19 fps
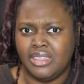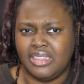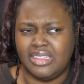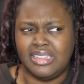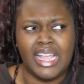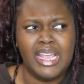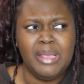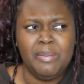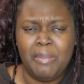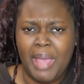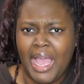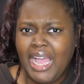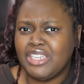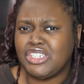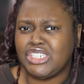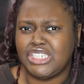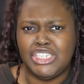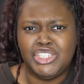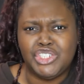They
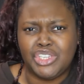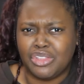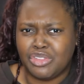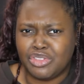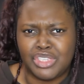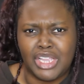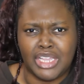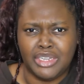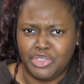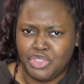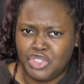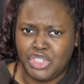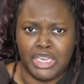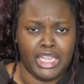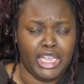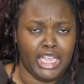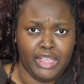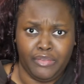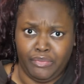match each other's
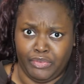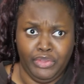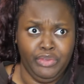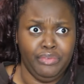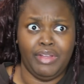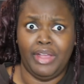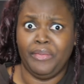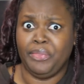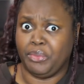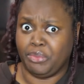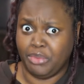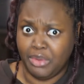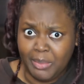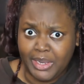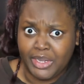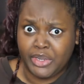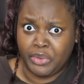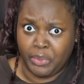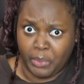energy. If you find the
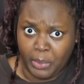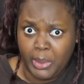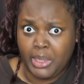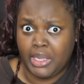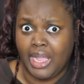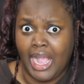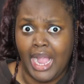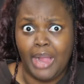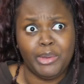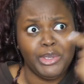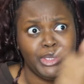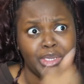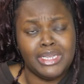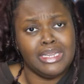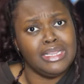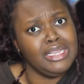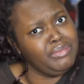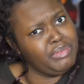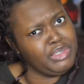roommate annoying, how are you
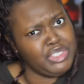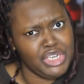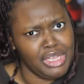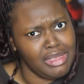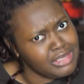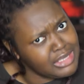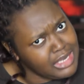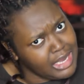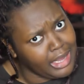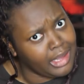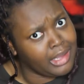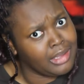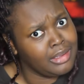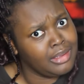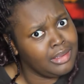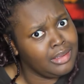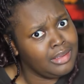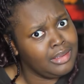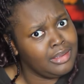going to live with
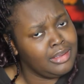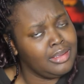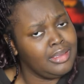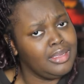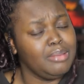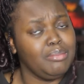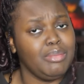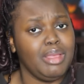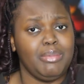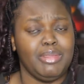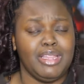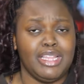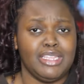Chelsea? Maybe